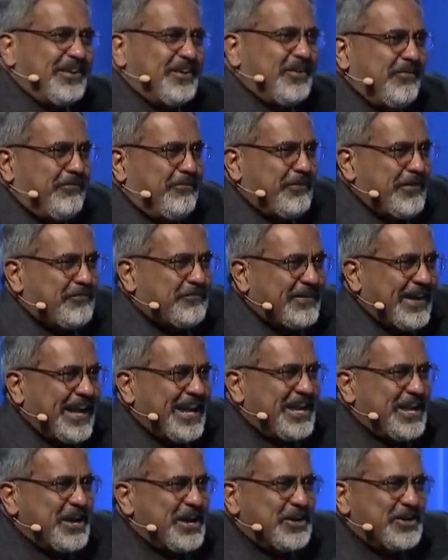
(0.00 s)

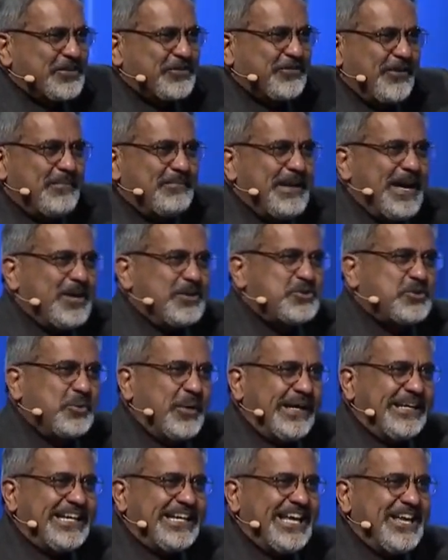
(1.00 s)
15 years from now,
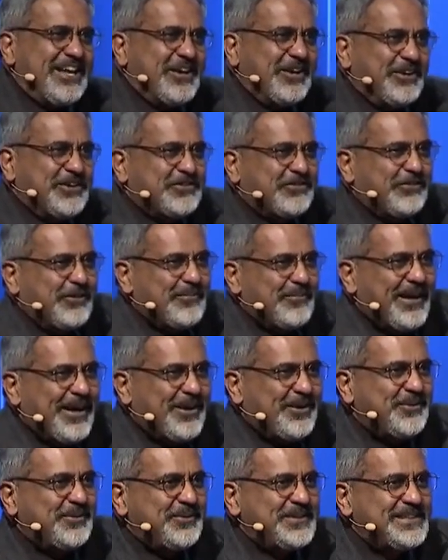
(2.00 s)
20 years from
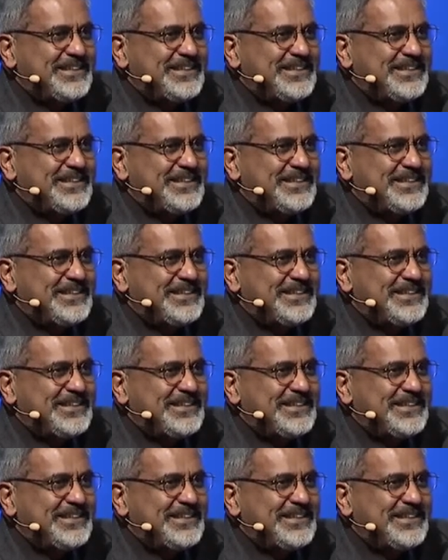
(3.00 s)
now,